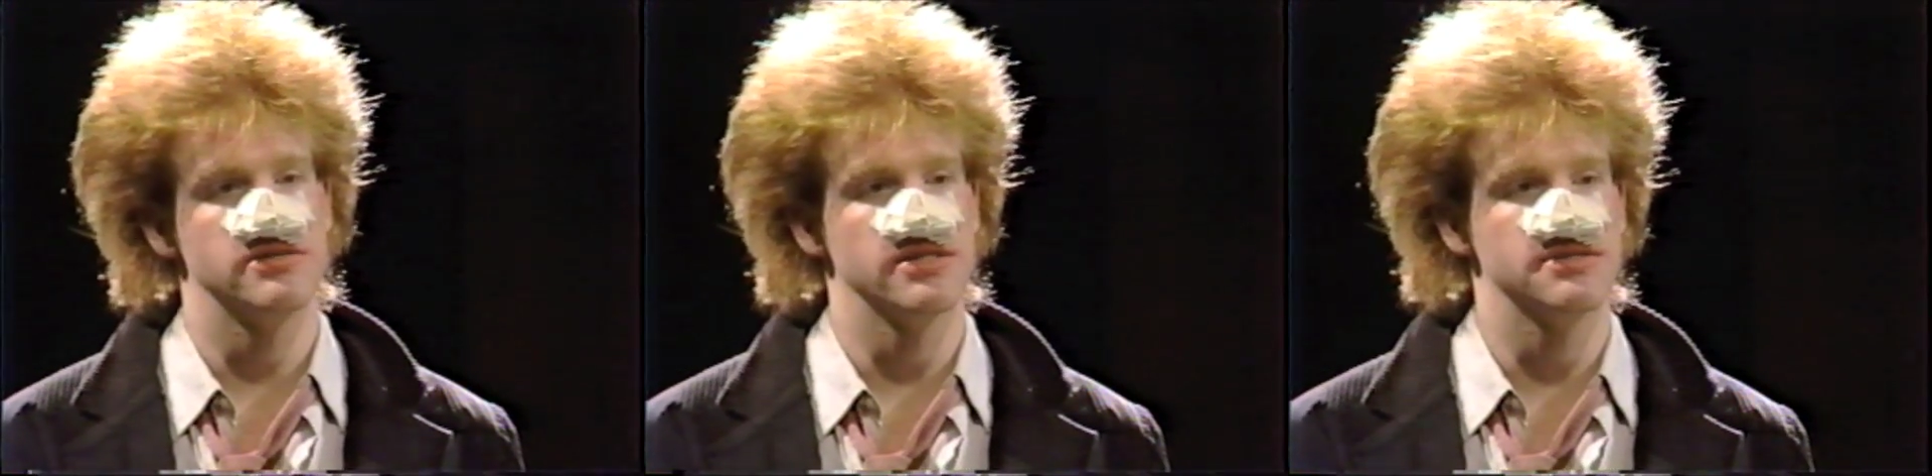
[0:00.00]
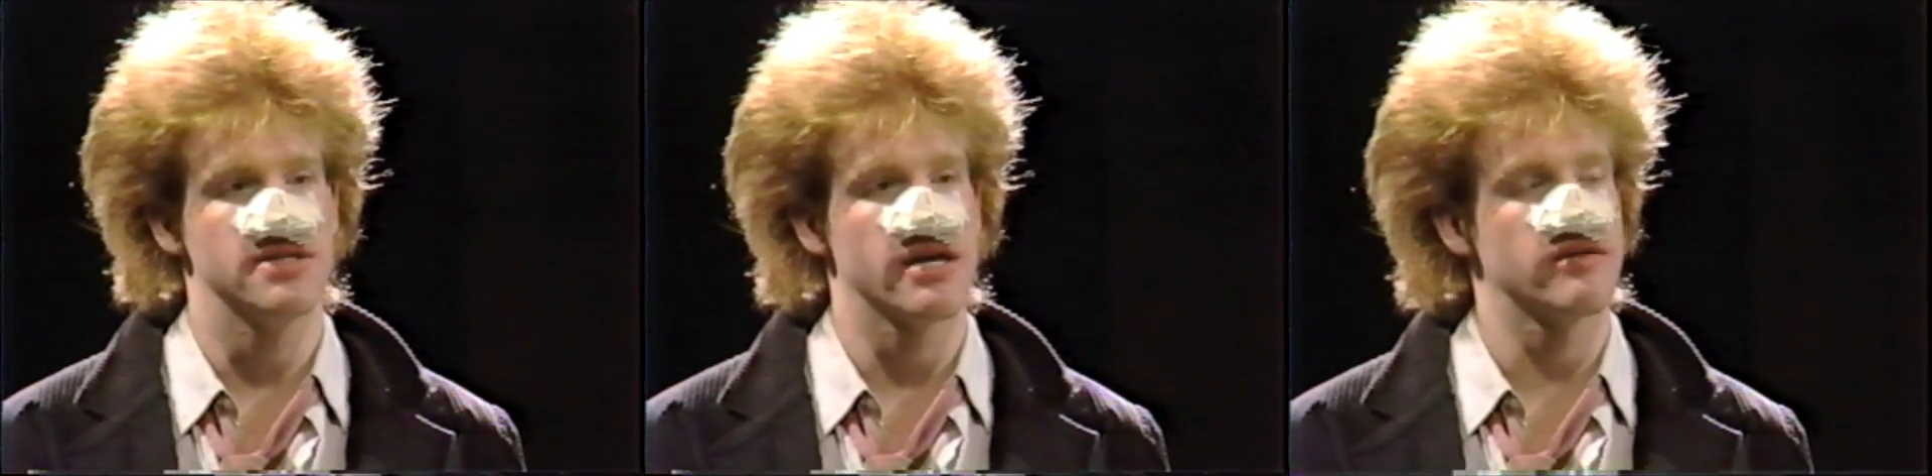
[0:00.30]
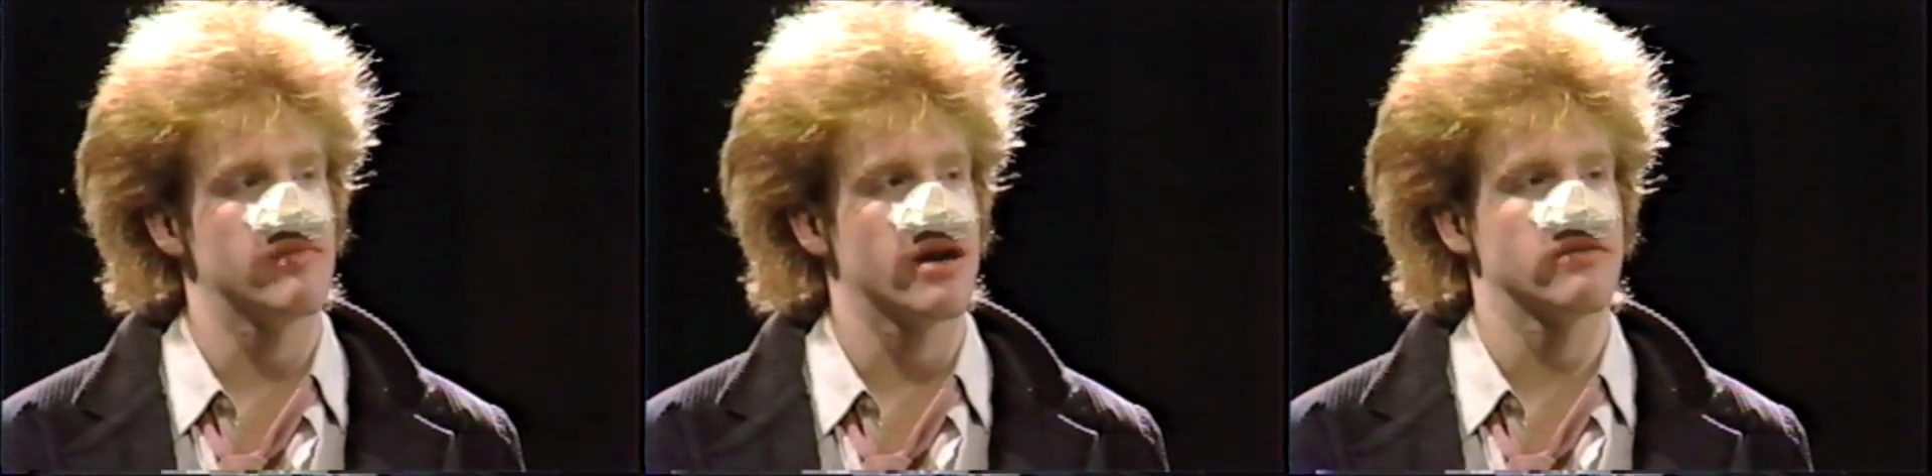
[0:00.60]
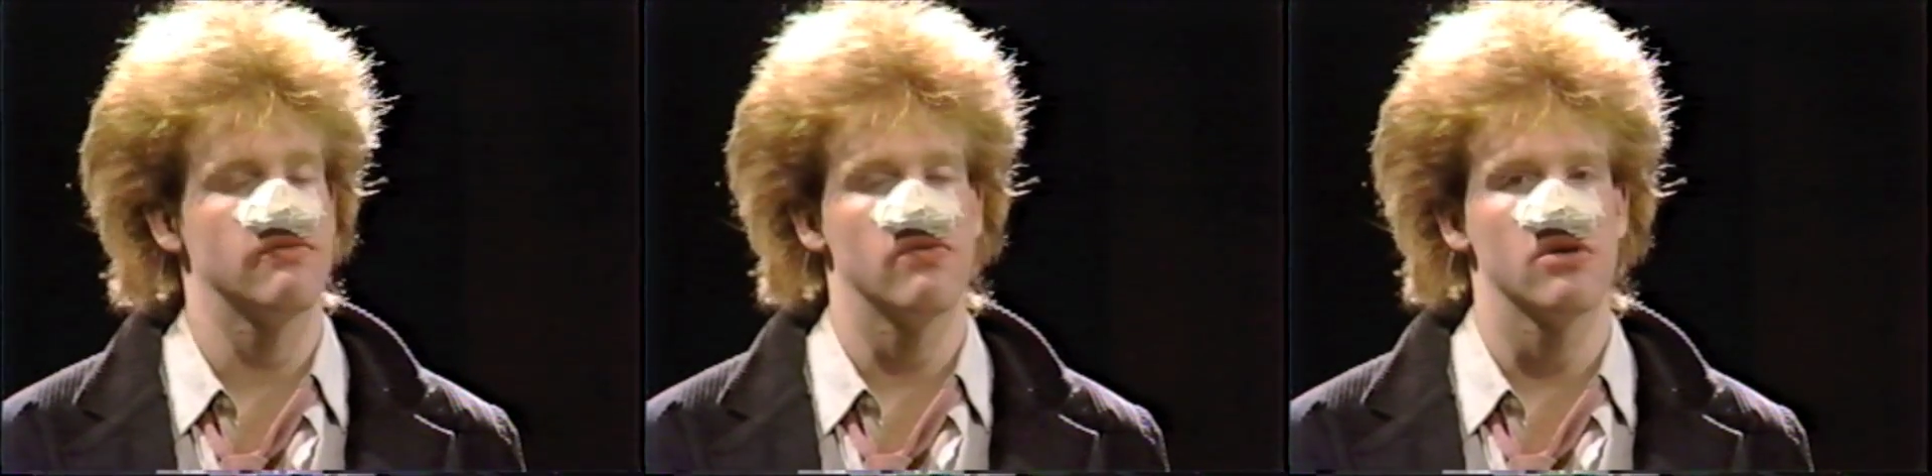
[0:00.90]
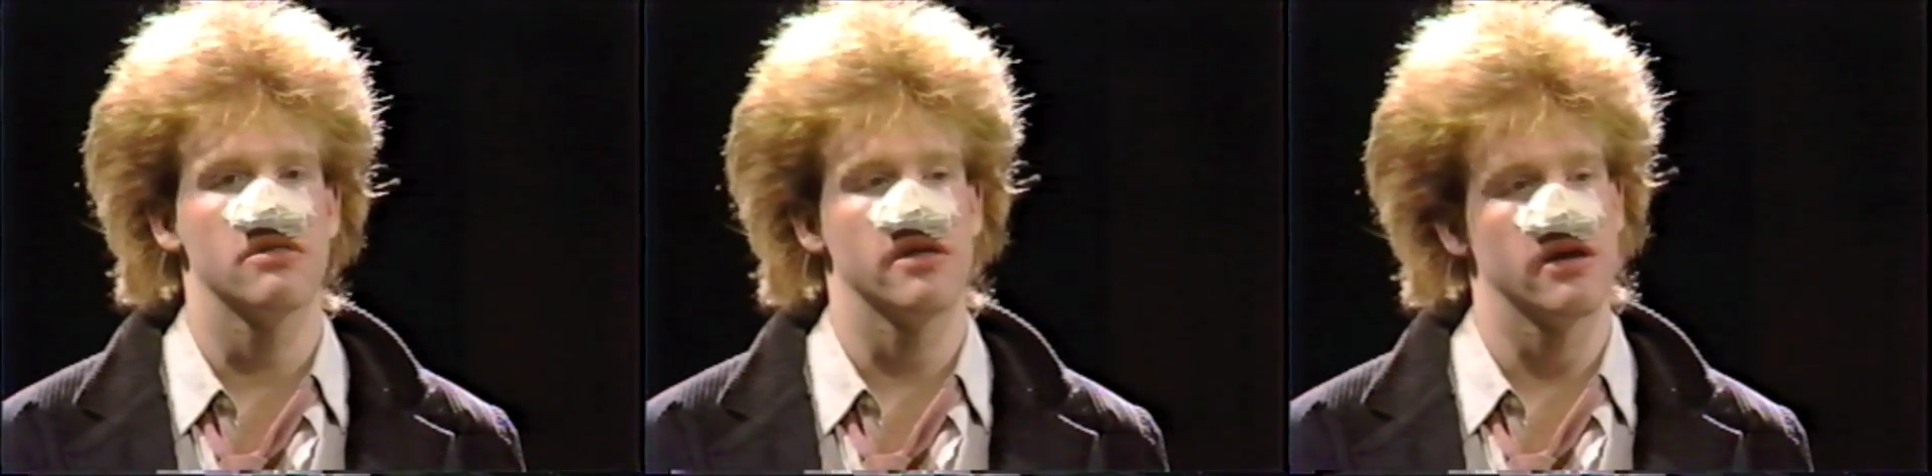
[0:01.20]
zigzagging back and
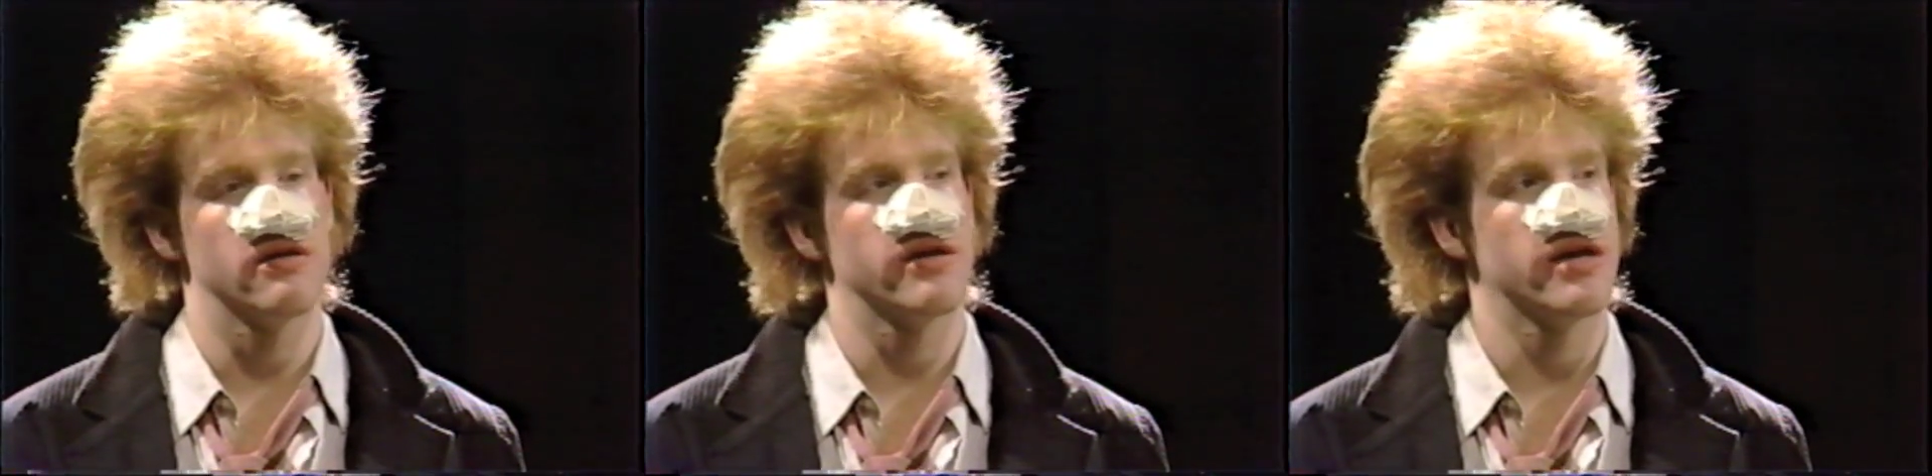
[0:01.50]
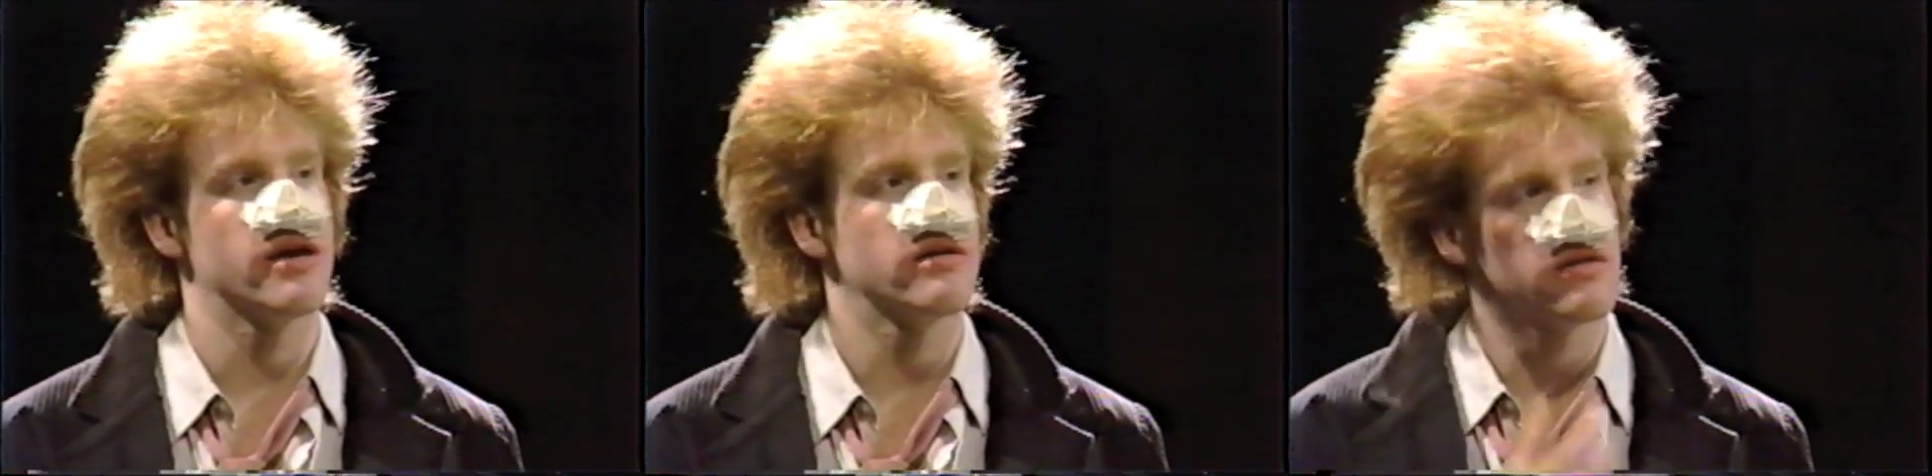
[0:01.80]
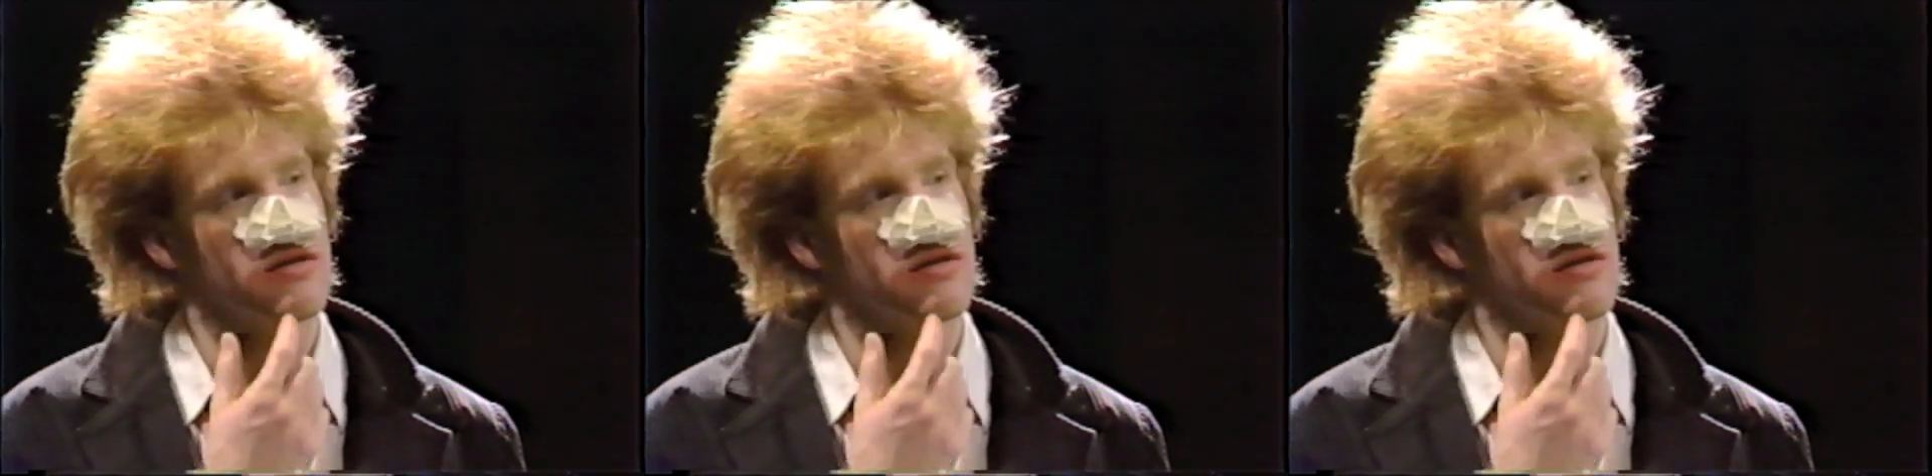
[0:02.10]
forth, the air can't,